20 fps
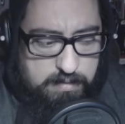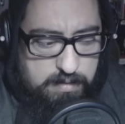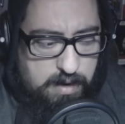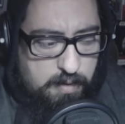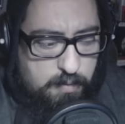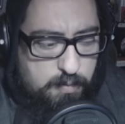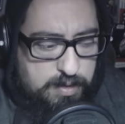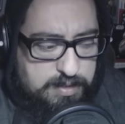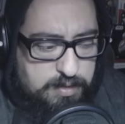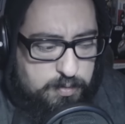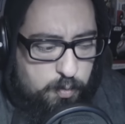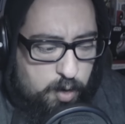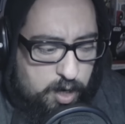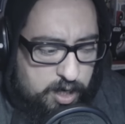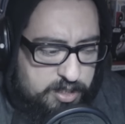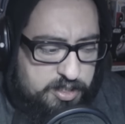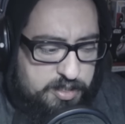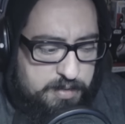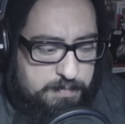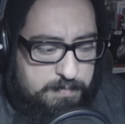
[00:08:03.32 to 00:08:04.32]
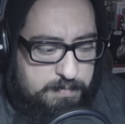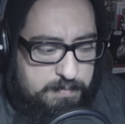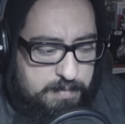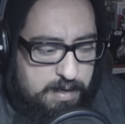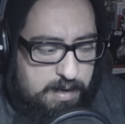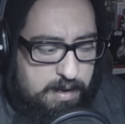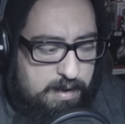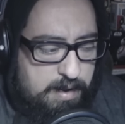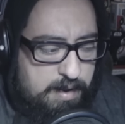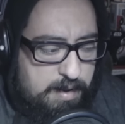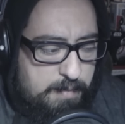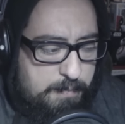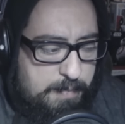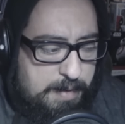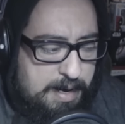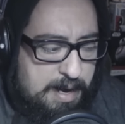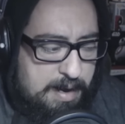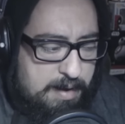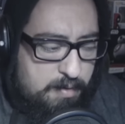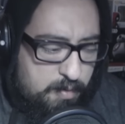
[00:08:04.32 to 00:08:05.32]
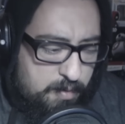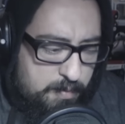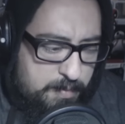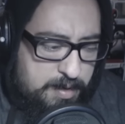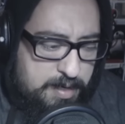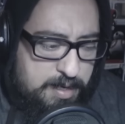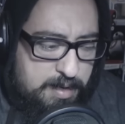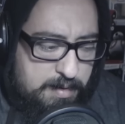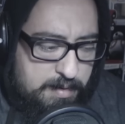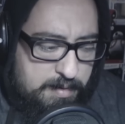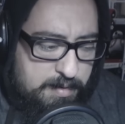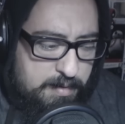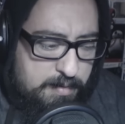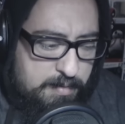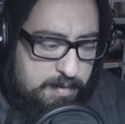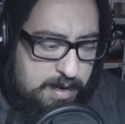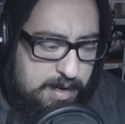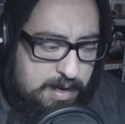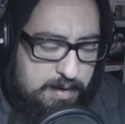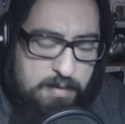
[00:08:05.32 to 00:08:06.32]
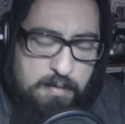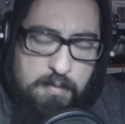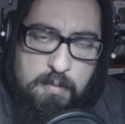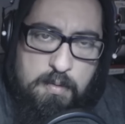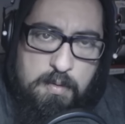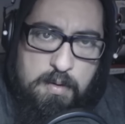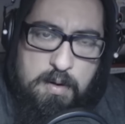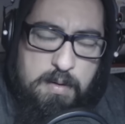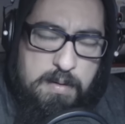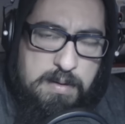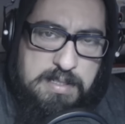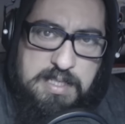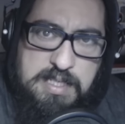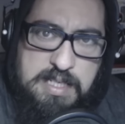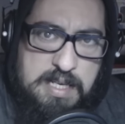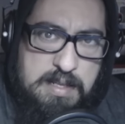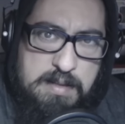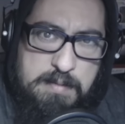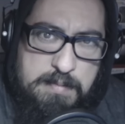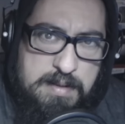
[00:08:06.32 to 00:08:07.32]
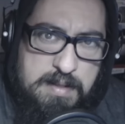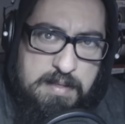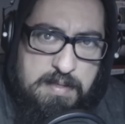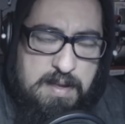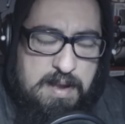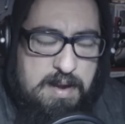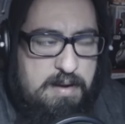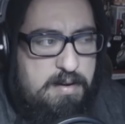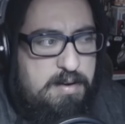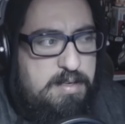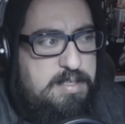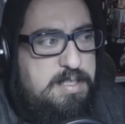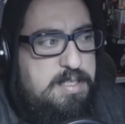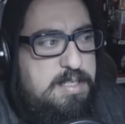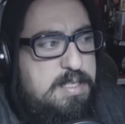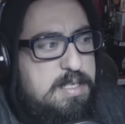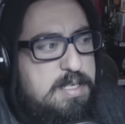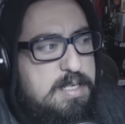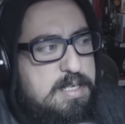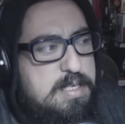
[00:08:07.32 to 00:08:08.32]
always watch them, but I normally I don't go and see them in theaters.